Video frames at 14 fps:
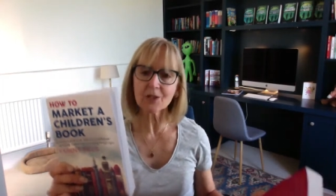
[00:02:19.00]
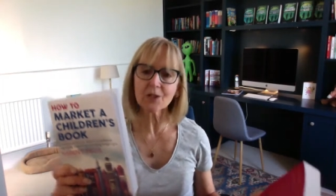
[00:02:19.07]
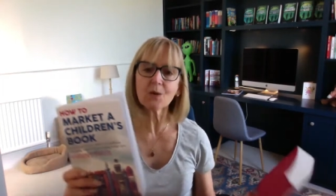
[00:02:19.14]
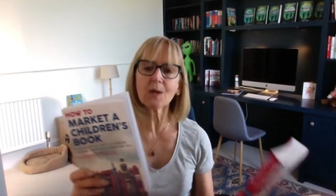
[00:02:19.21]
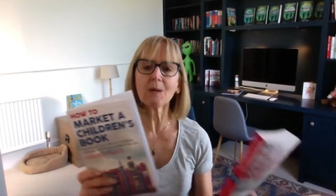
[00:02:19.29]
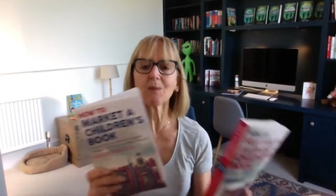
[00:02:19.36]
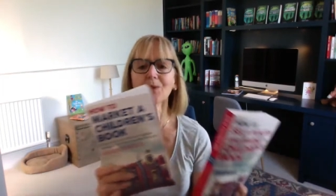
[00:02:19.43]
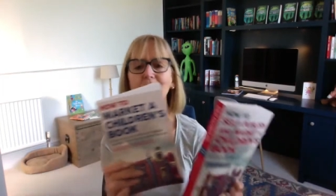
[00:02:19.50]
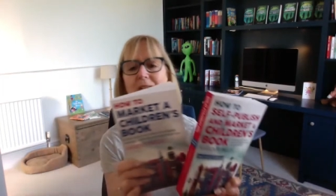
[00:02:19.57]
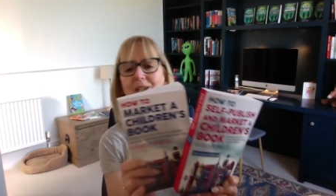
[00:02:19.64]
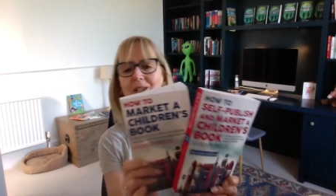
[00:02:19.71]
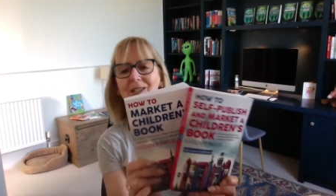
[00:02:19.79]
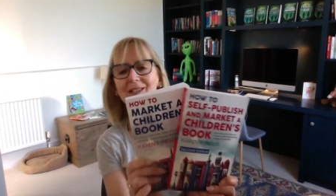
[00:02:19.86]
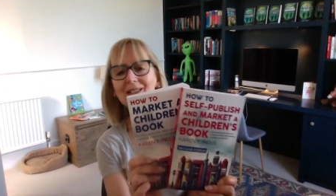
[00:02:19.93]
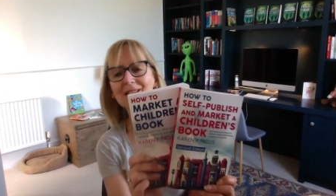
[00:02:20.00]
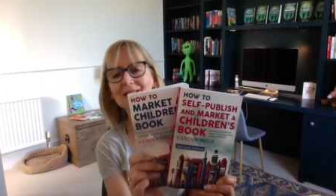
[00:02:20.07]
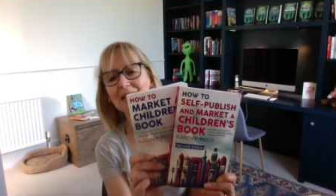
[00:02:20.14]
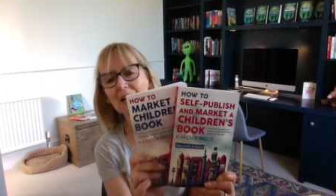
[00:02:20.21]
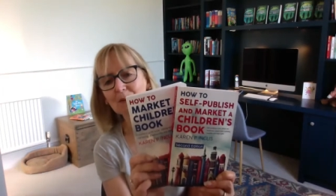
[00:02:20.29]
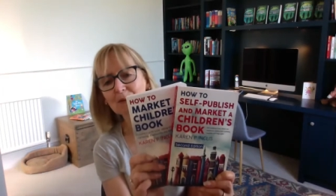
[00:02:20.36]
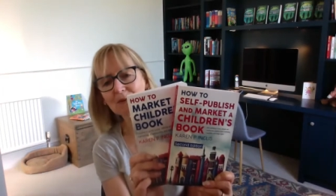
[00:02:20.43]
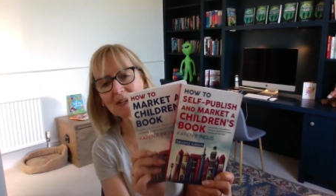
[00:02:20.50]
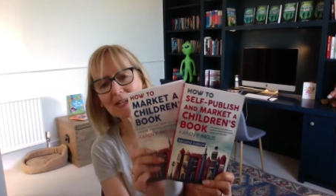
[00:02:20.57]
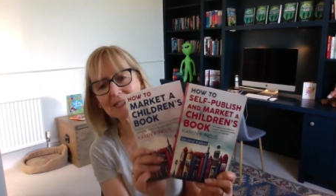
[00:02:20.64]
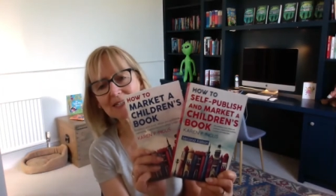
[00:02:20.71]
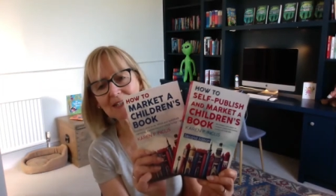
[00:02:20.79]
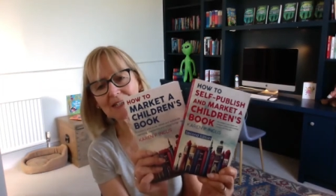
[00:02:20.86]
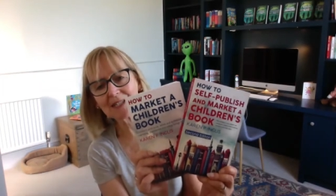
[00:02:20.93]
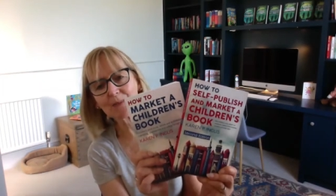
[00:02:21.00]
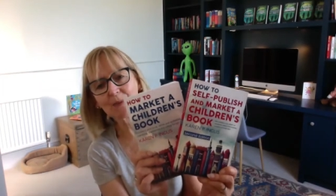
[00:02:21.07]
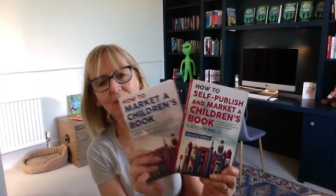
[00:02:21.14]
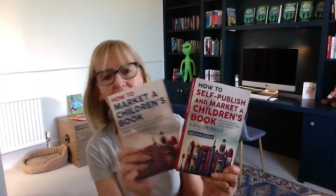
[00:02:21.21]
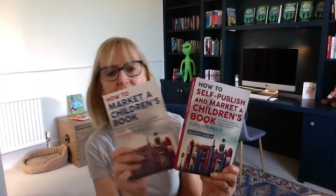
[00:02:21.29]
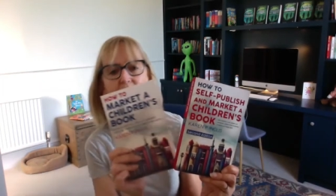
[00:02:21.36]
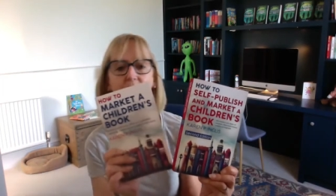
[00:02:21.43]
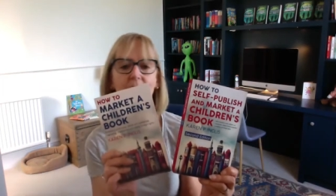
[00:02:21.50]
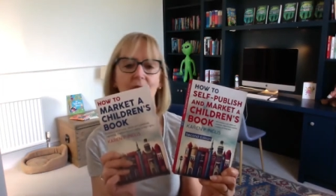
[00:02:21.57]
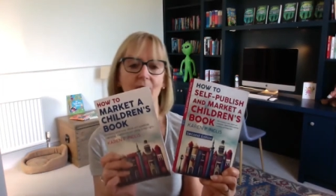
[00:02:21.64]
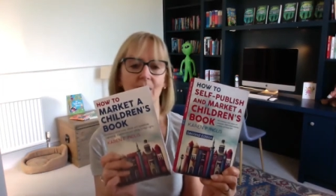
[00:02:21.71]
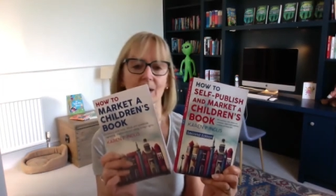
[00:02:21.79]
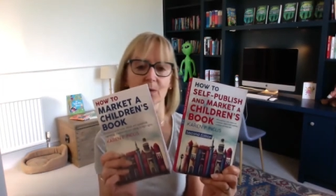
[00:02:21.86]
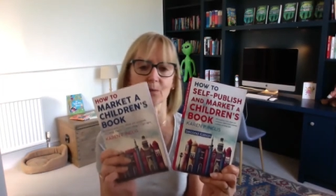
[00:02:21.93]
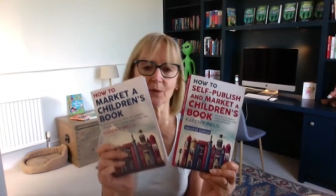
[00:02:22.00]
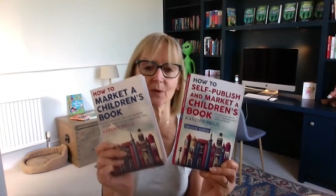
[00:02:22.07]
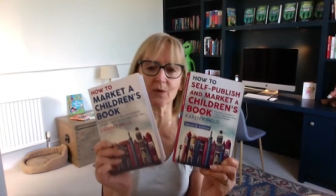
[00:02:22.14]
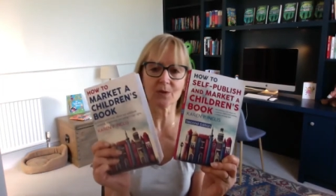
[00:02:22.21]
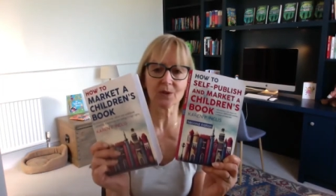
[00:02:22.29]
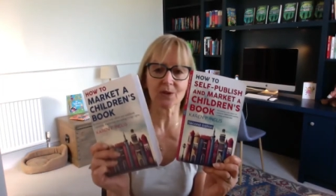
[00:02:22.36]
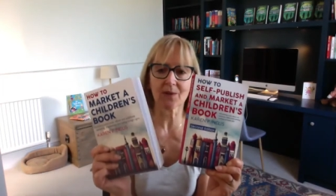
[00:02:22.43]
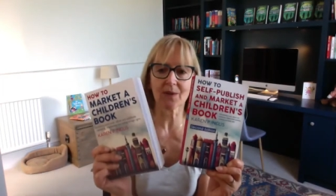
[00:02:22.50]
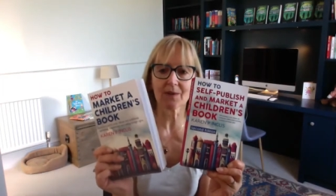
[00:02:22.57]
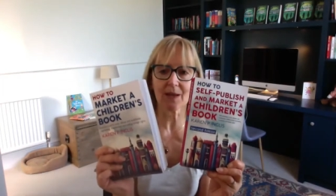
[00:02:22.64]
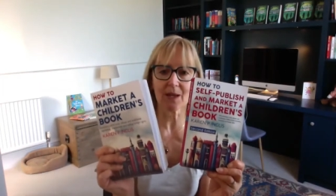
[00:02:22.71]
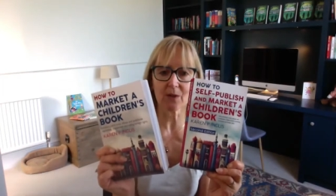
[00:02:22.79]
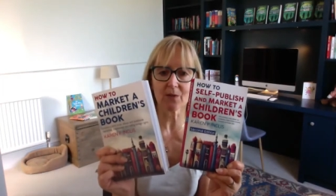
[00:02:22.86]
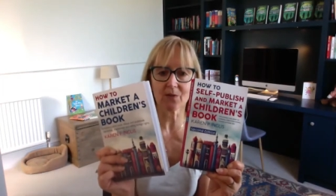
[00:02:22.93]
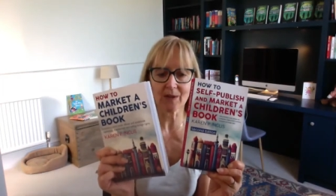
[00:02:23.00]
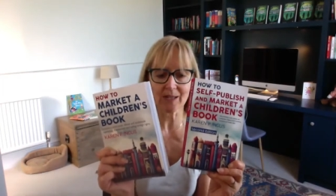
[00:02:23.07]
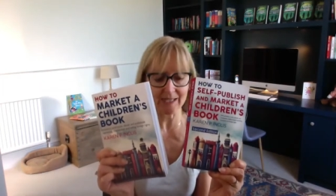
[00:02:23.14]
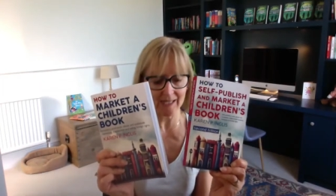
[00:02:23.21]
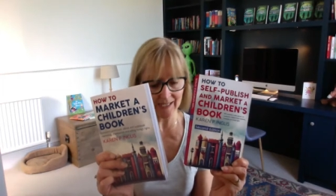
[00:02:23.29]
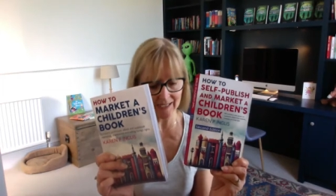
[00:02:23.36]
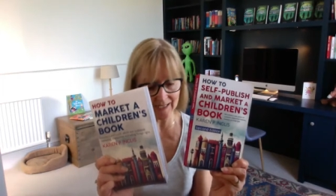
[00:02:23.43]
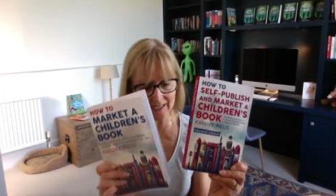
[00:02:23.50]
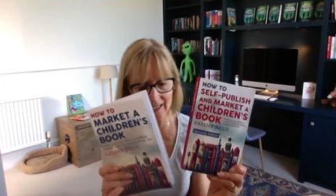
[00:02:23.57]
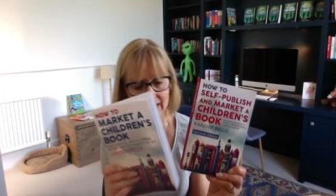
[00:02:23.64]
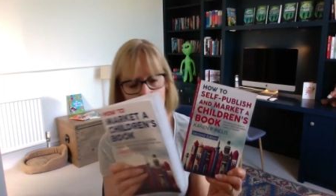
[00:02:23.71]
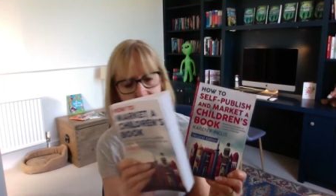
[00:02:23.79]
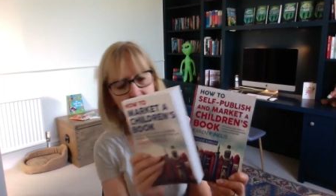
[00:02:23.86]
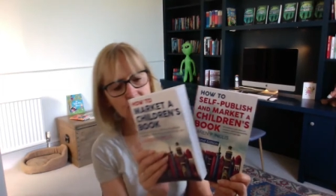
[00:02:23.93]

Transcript: so it was really just to say I was very excited when I got the final proofs because I think they look fantastic.